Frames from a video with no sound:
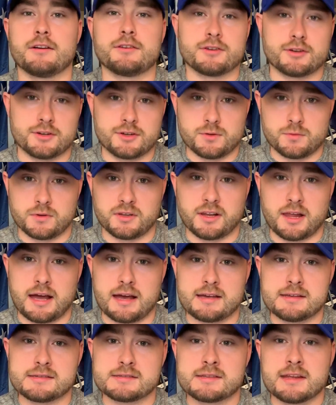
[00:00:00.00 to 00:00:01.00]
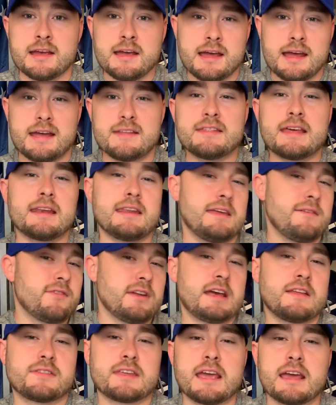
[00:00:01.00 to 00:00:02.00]
underutilized. And then
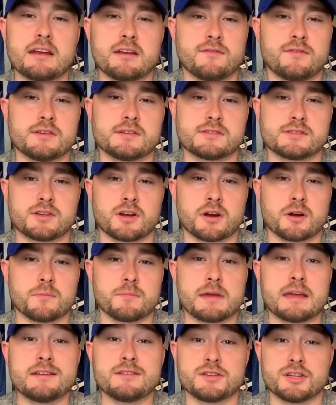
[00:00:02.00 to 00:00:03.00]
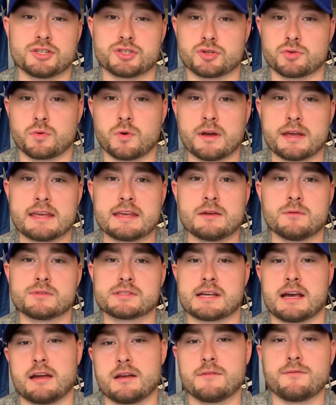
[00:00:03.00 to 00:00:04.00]
even at the end of his term in Detroit, he was
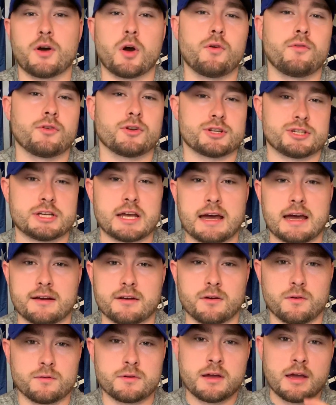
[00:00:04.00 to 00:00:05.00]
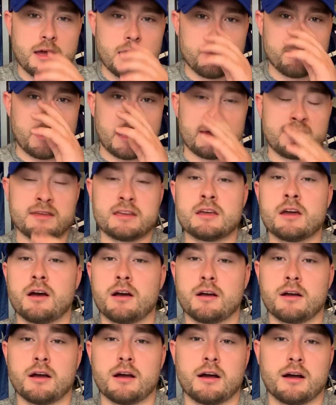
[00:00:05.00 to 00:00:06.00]
kind of overshadowed by the
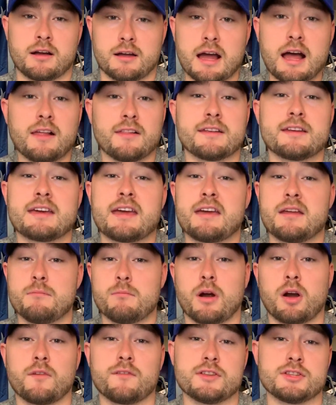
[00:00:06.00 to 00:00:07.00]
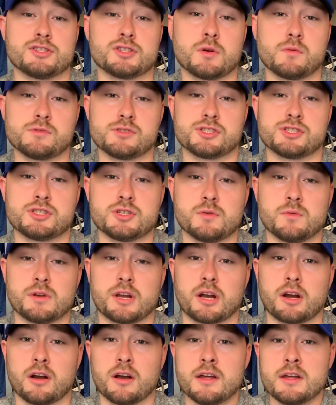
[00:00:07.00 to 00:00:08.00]
young Galladay and Marvin Jones
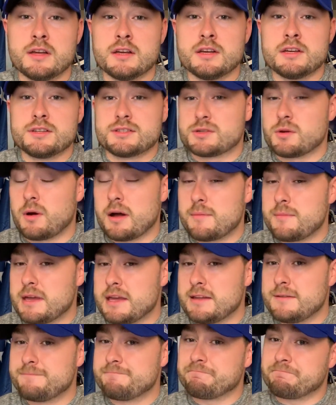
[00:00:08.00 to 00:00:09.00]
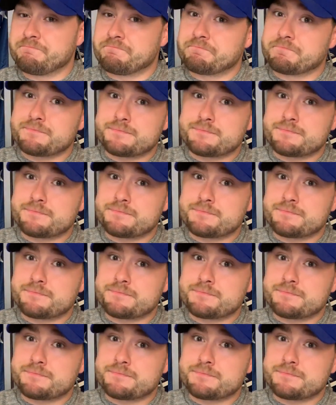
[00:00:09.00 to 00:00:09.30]
Jr. So, I mean,